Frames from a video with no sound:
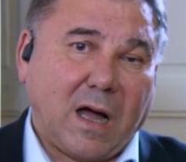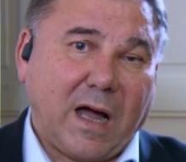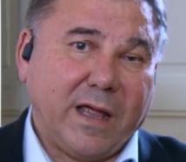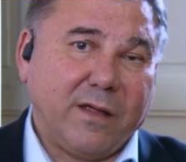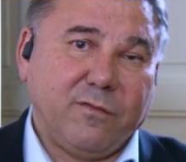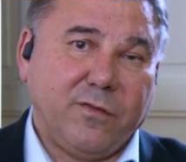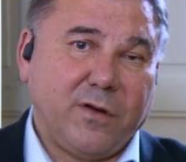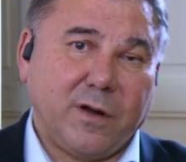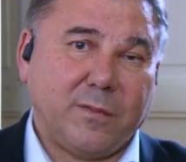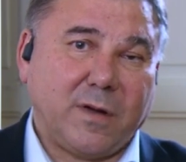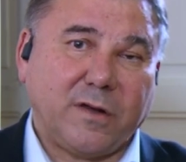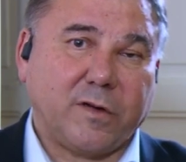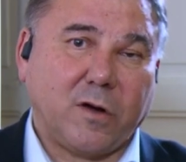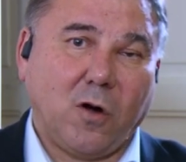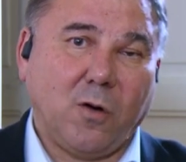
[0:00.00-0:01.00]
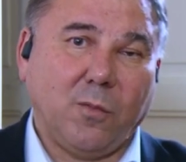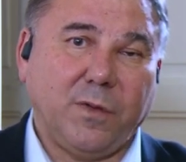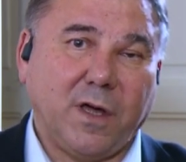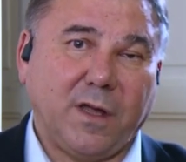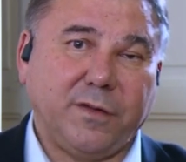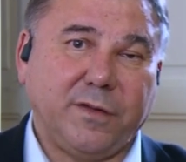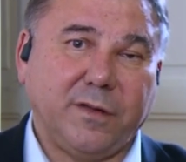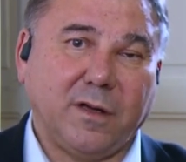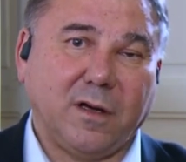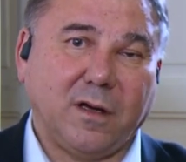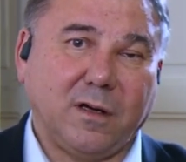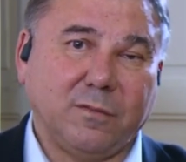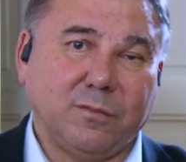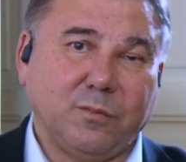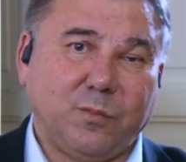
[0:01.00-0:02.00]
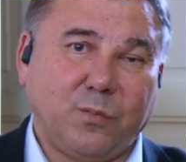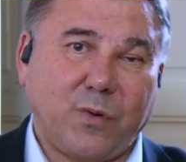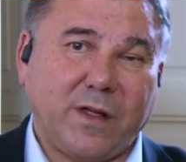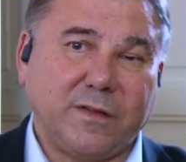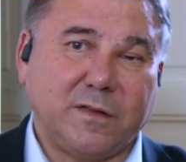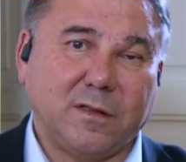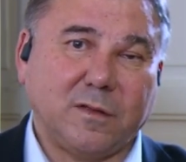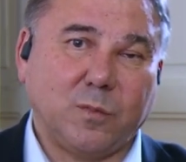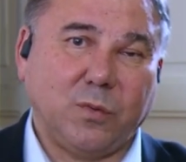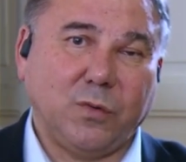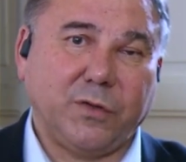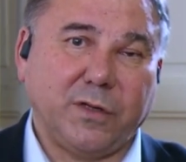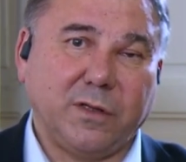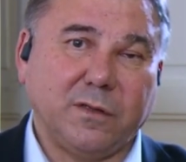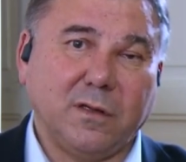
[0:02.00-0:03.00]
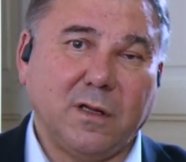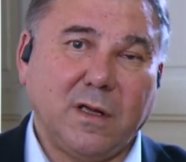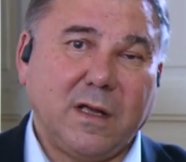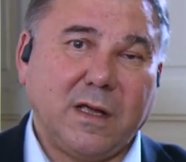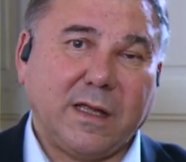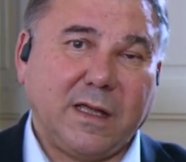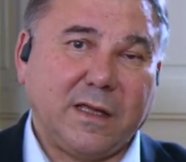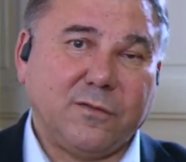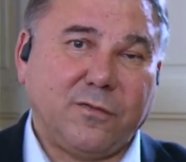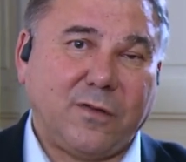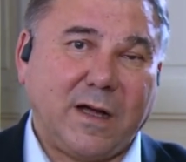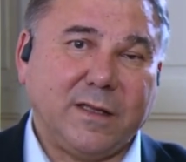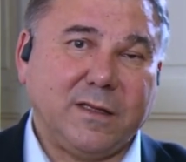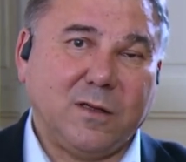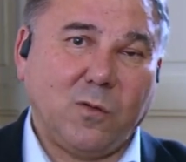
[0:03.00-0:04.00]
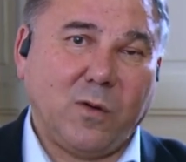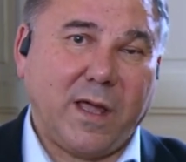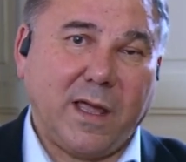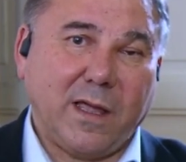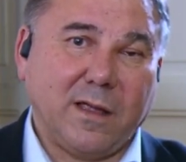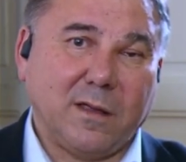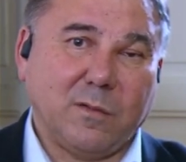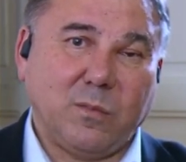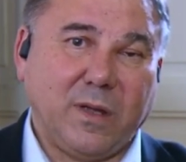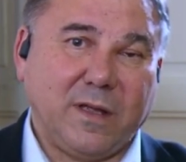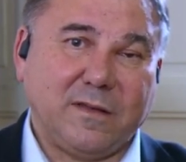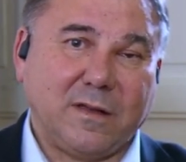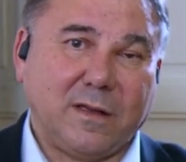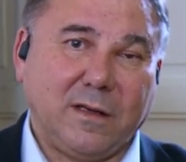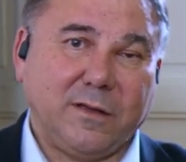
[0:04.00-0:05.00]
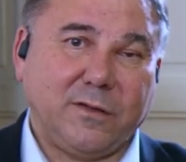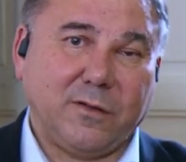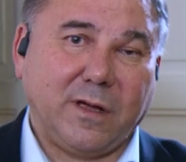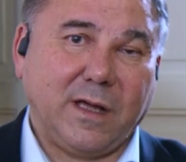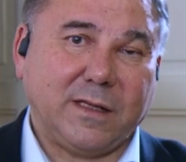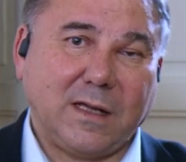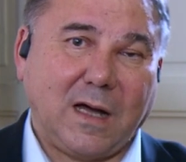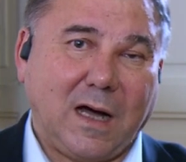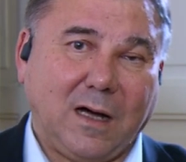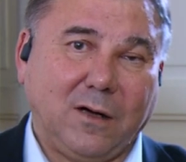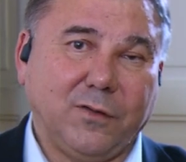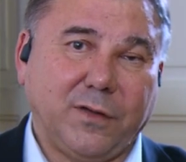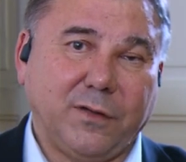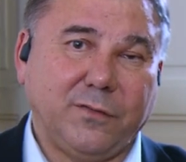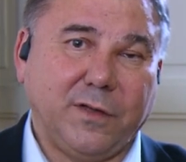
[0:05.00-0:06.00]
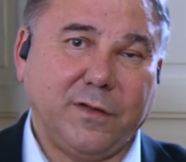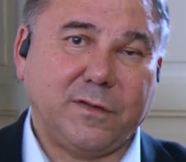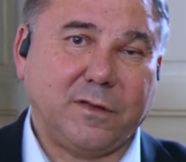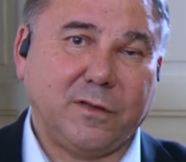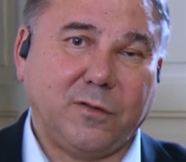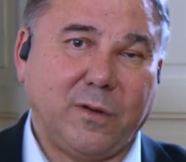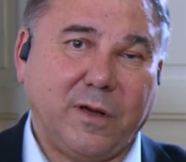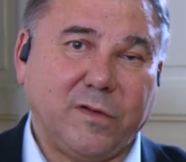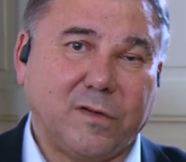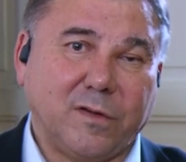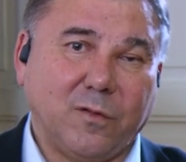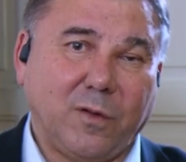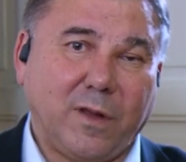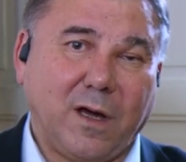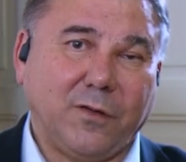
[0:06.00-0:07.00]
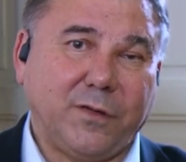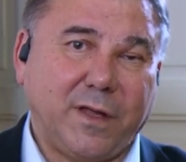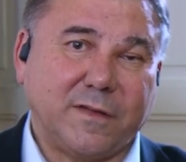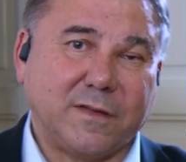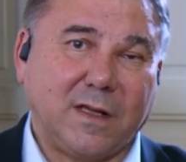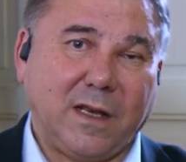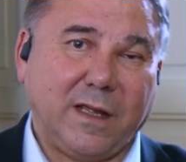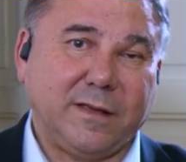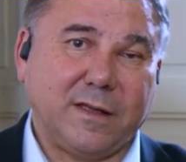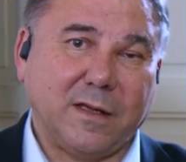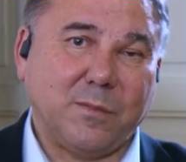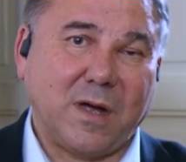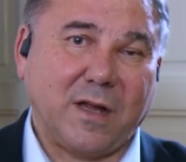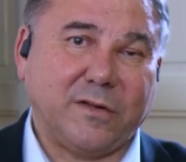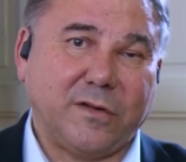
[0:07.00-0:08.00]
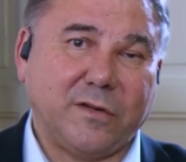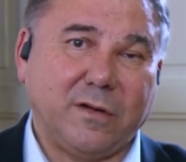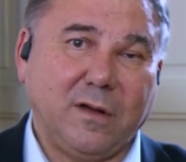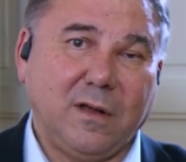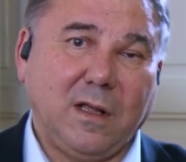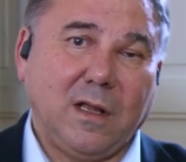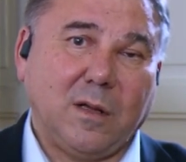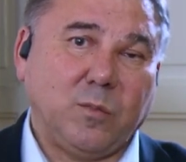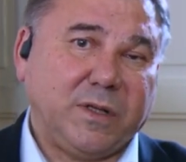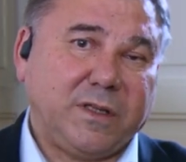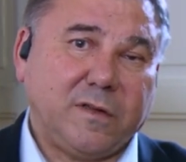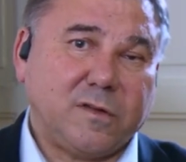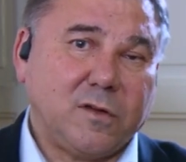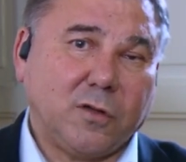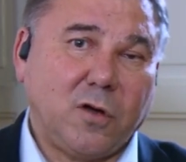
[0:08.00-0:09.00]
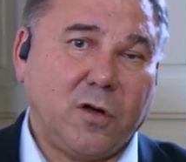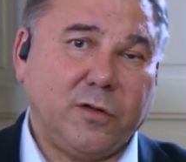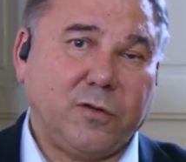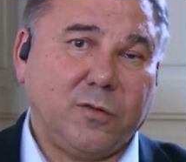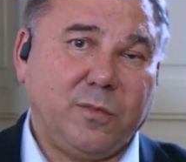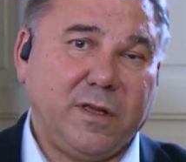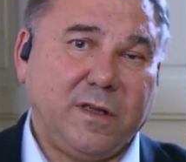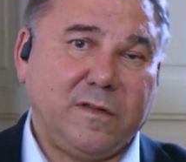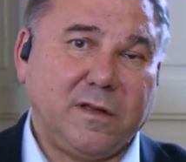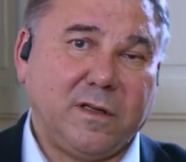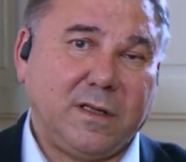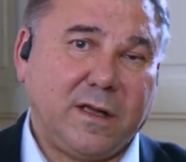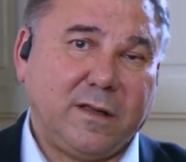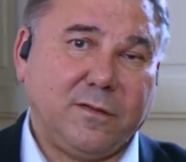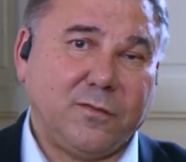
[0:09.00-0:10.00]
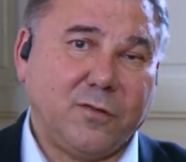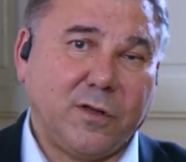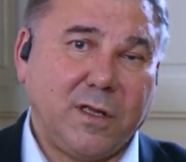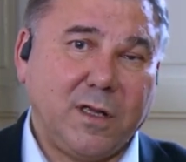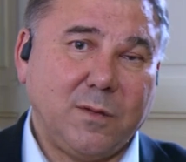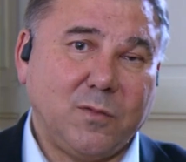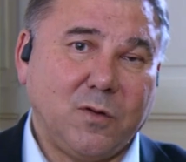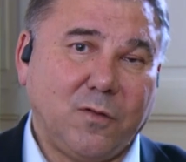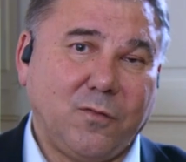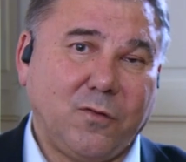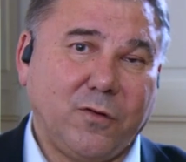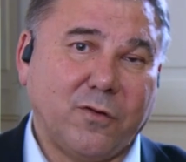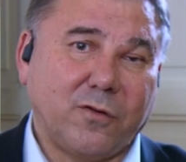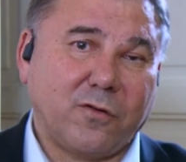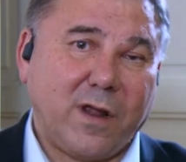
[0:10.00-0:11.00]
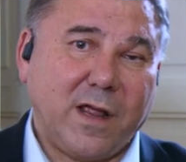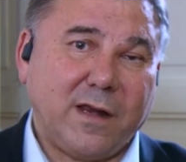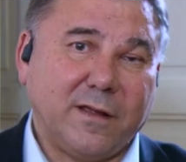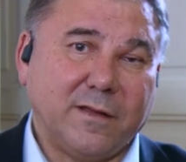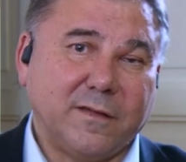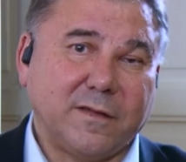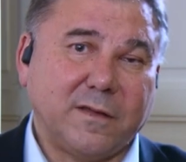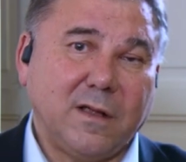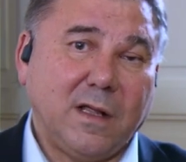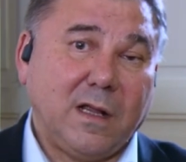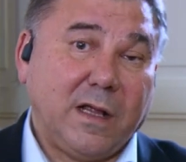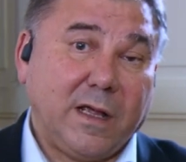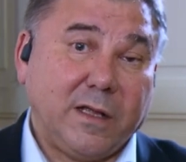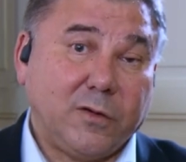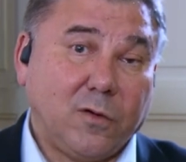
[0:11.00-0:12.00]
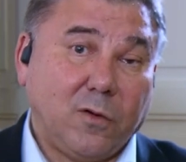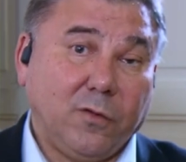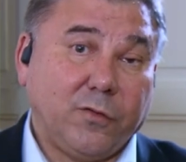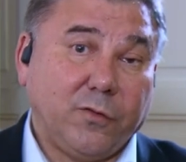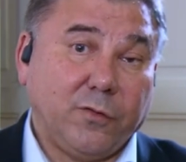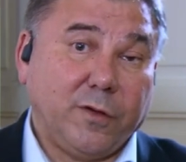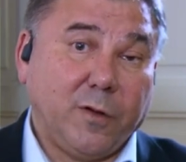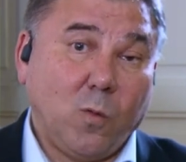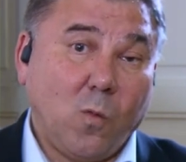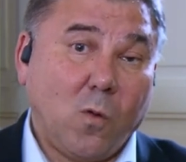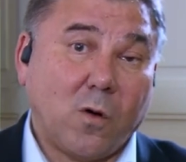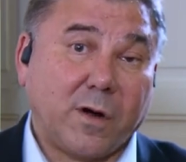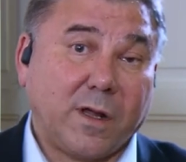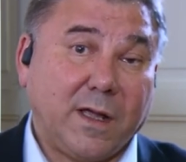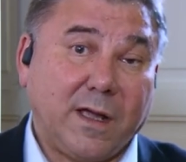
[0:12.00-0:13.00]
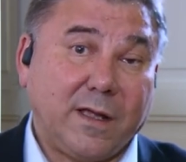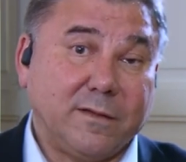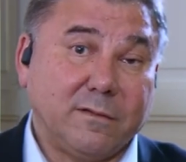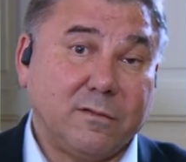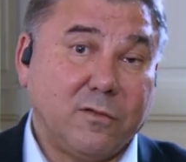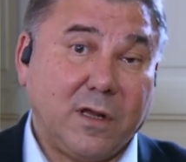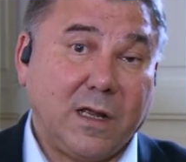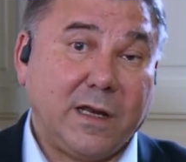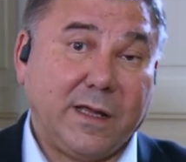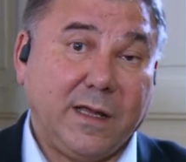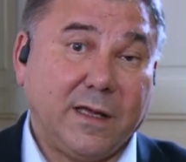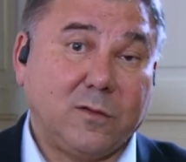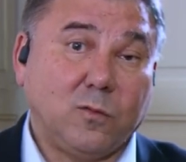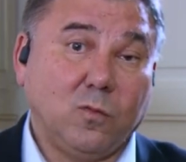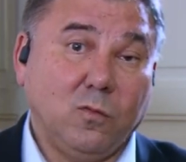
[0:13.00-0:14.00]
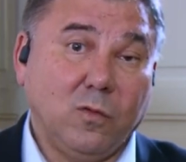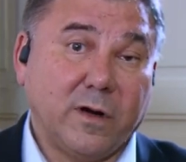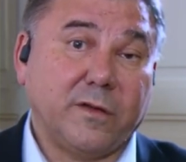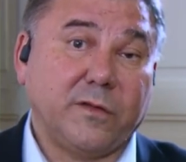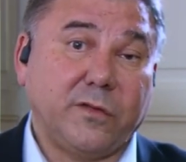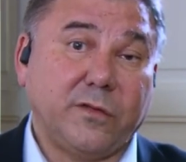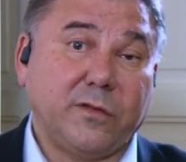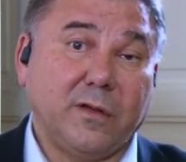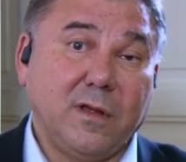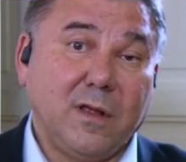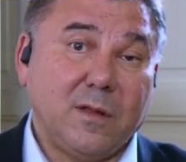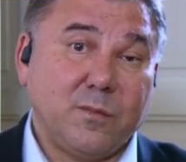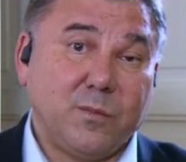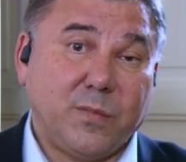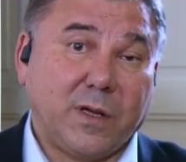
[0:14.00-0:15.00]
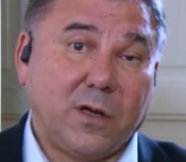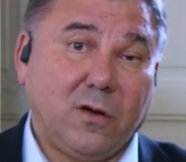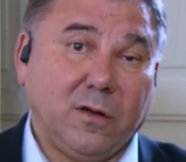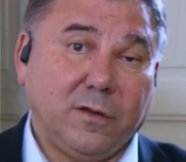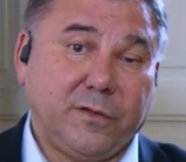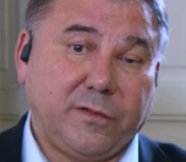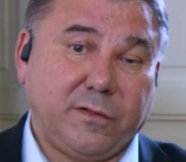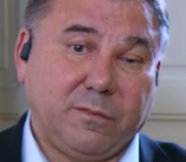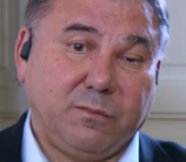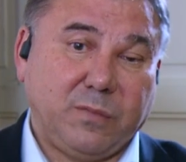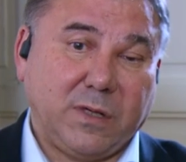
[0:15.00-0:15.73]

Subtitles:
I very much hope that President Putin can find a way basically to get out of this situation without escalating much. But it's not going to be easier neither for him nor for Ukrainians. And also the war can really get worse because